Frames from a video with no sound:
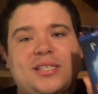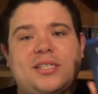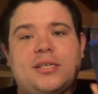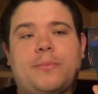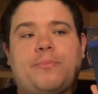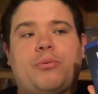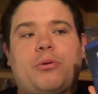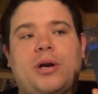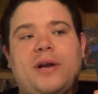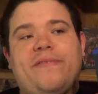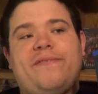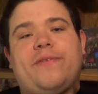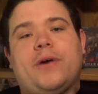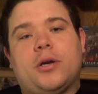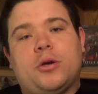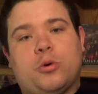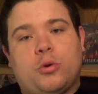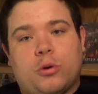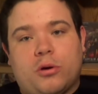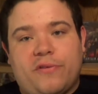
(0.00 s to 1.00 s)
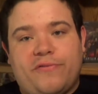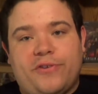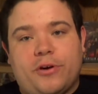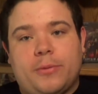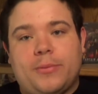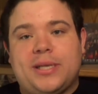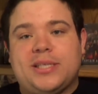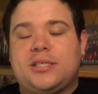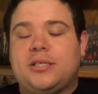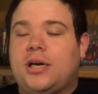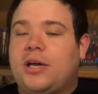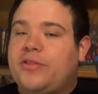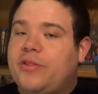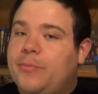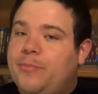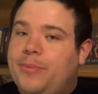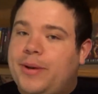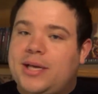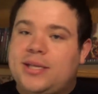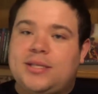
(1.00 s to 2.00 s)
is a pretty fun horror film. It's not the
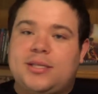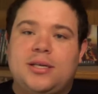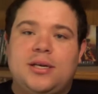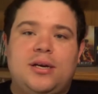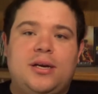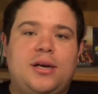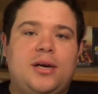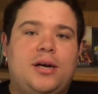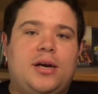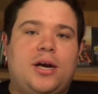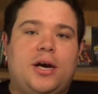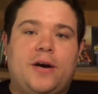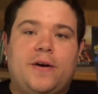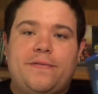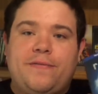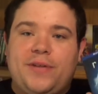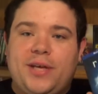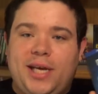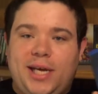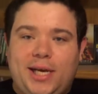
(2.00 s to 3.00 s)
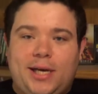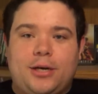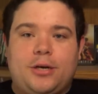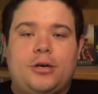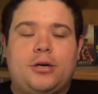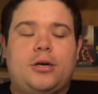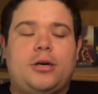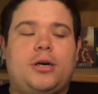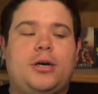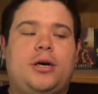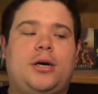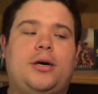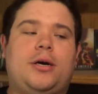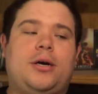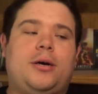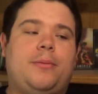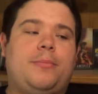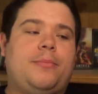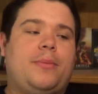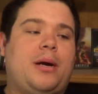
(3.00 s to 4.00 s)
best of the year.
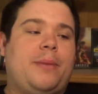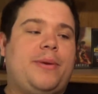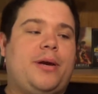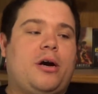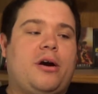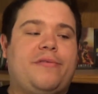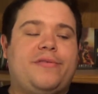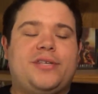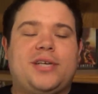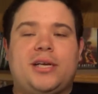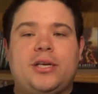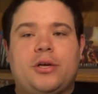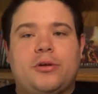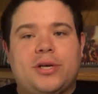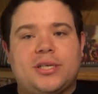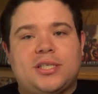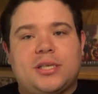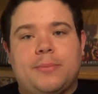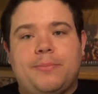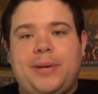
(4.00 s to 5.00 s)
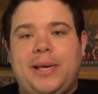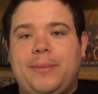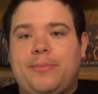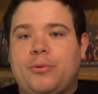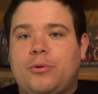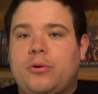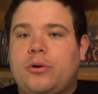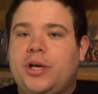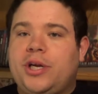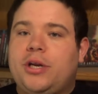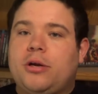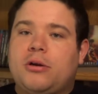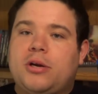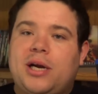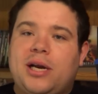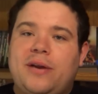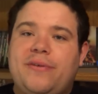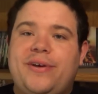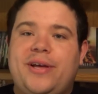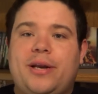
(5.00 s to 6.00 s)
I mean, obviously, I know that some people, you know,
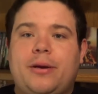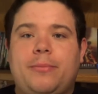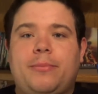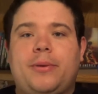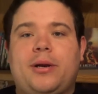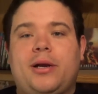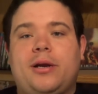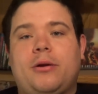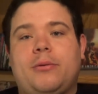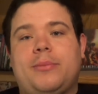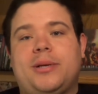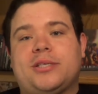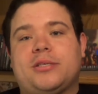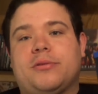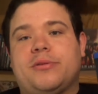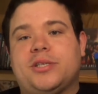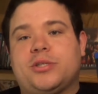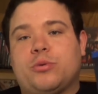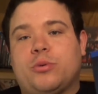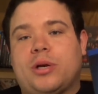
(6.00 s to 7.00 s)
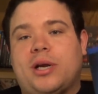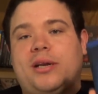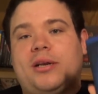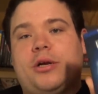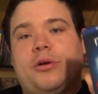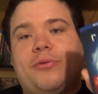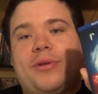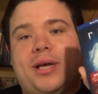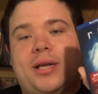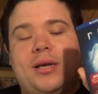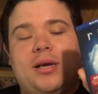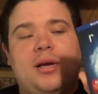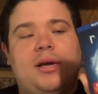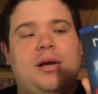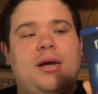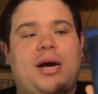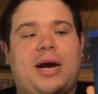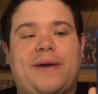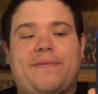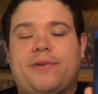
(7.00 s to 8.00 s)
kind of hit or miss on this one. I know that
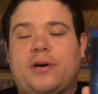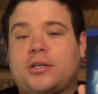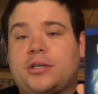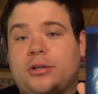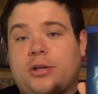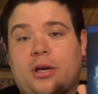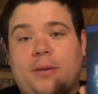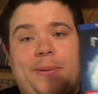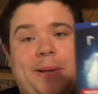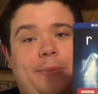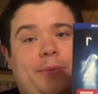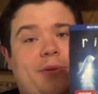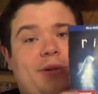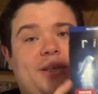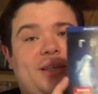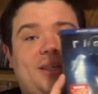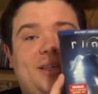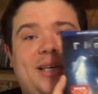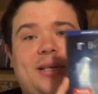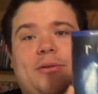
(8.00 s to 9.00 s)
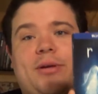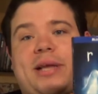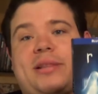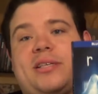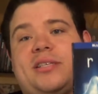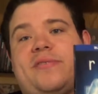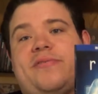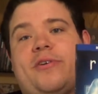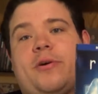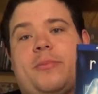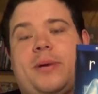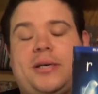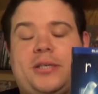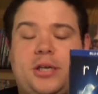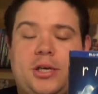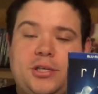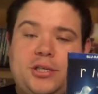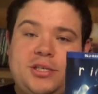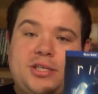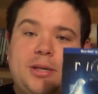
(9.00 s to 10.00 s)
I've talked to a lot of people that didn't like this film. I
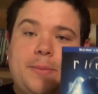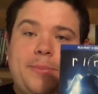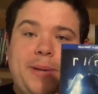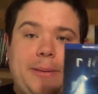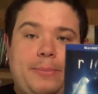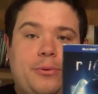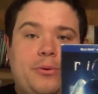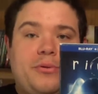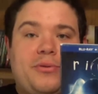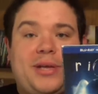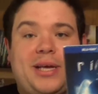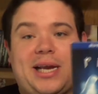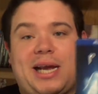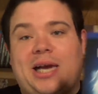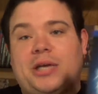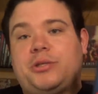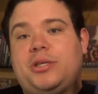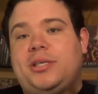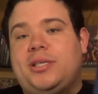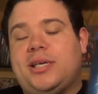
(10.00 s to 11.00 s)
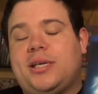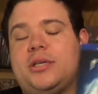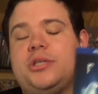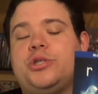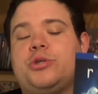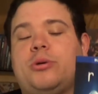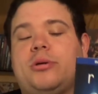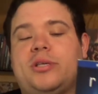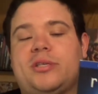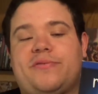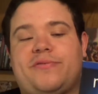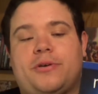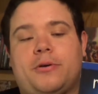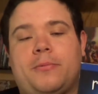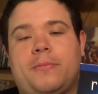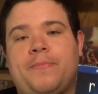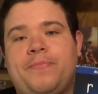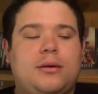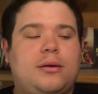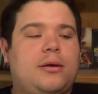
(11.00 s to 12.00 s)
talked to some people that actually did enjoy this
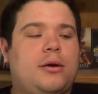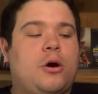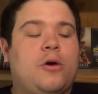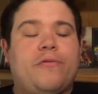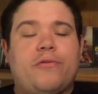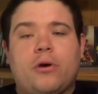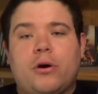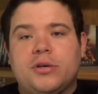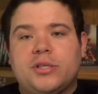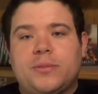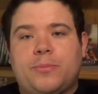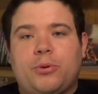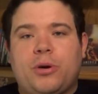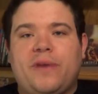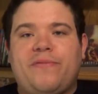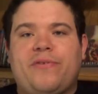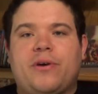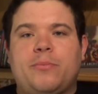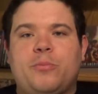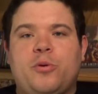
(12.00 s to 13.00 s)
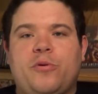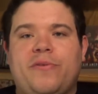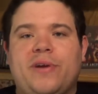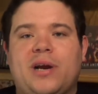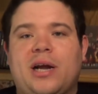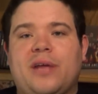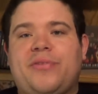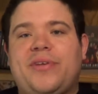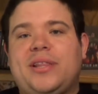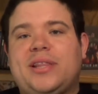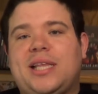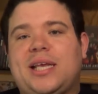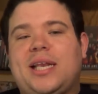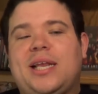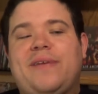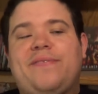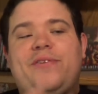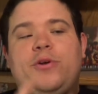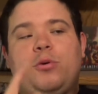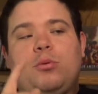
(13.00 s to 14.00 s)
film. Overall, it's a pretty fun movie. I think that
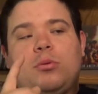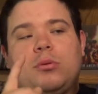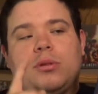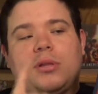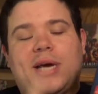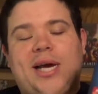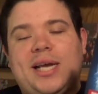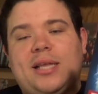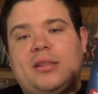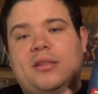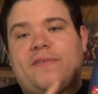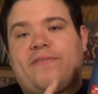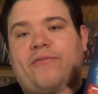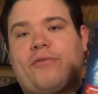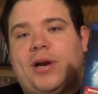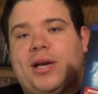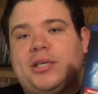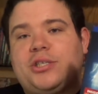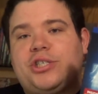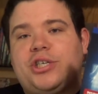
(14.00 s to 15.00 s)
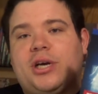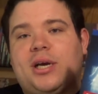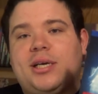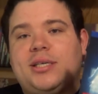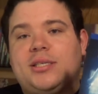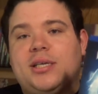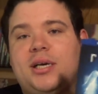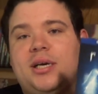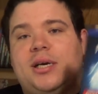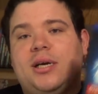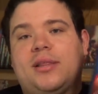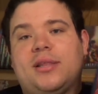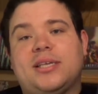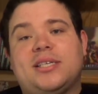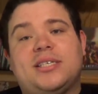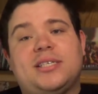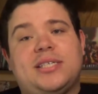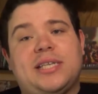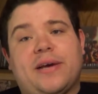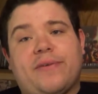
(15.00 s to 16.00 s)
if you like the franchise, this
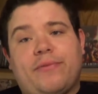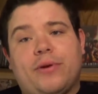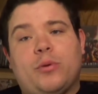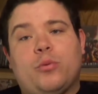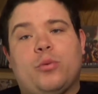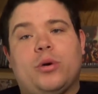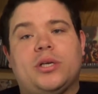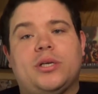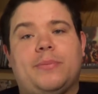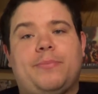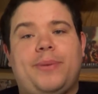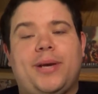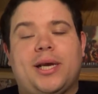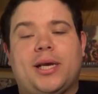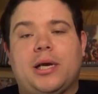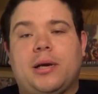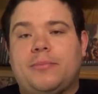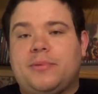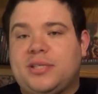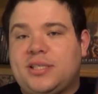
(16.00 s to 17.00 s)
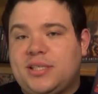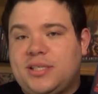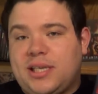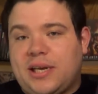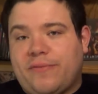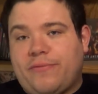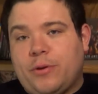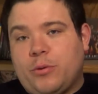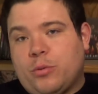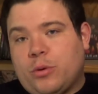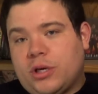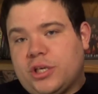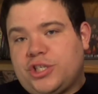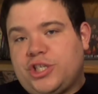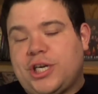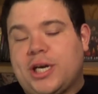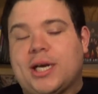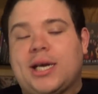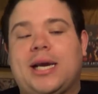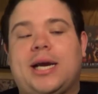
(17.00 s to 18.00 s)
is definitely one to pick up. This is definitely one to
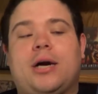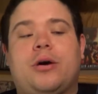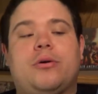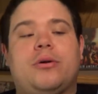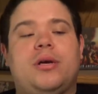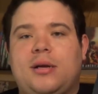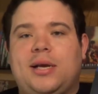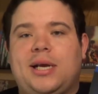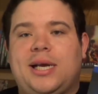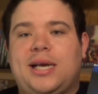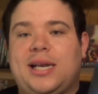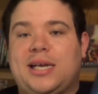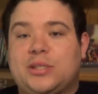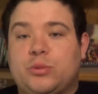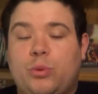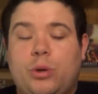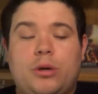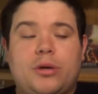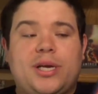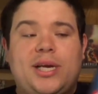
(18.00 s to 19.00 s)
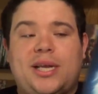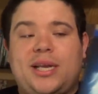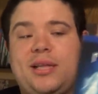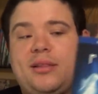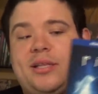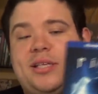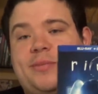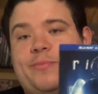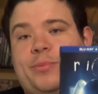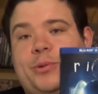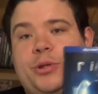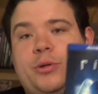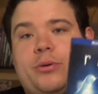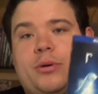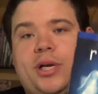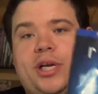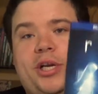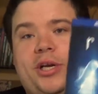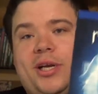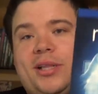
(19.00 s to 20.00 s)
check out. And as well, getting this
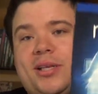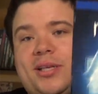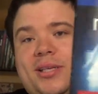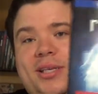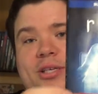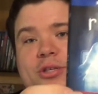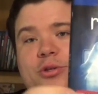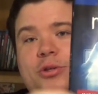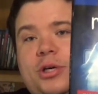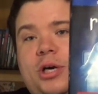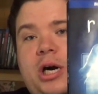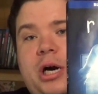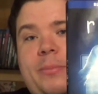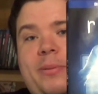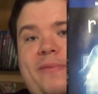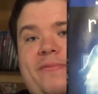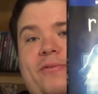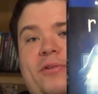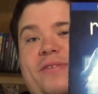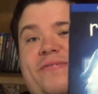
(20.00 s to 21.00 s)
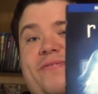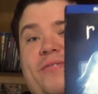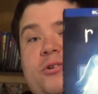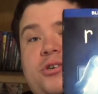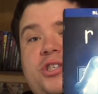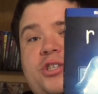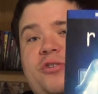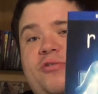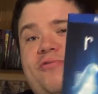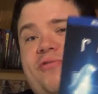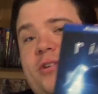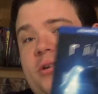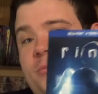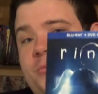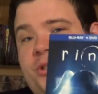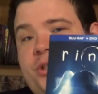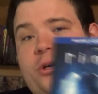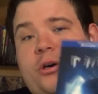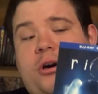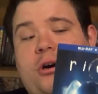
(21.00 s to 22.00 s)
Blu-ray, you get the digital copy for the first 2
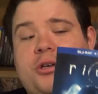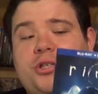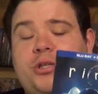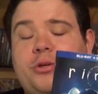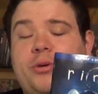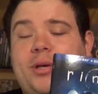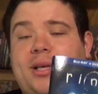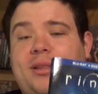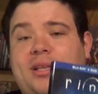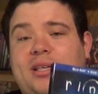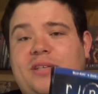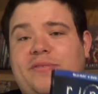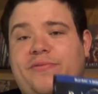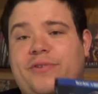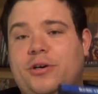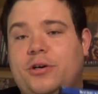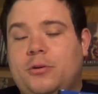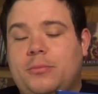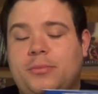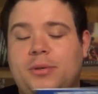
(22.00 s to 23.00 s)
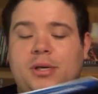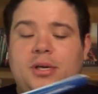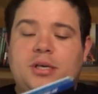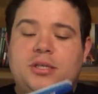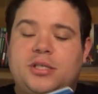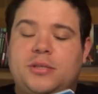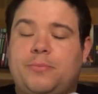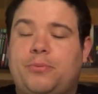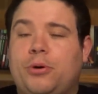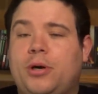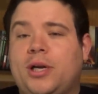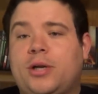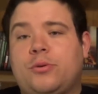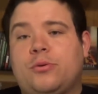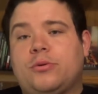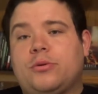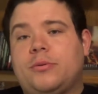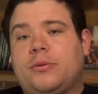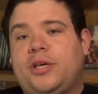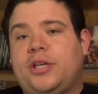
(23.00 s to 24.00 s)
films. You also get this film, some pretty
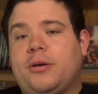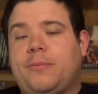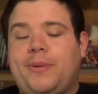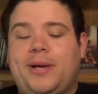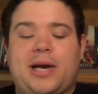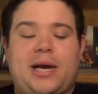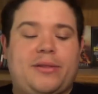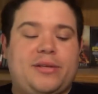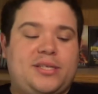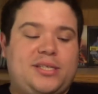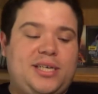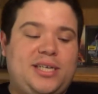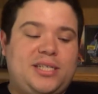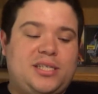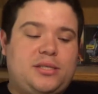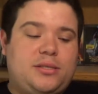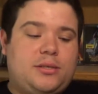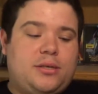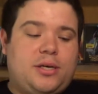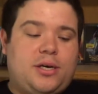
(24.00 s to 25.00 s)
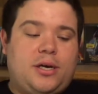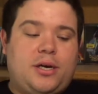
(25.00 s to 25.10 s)
cool, you know, behind-the-scenes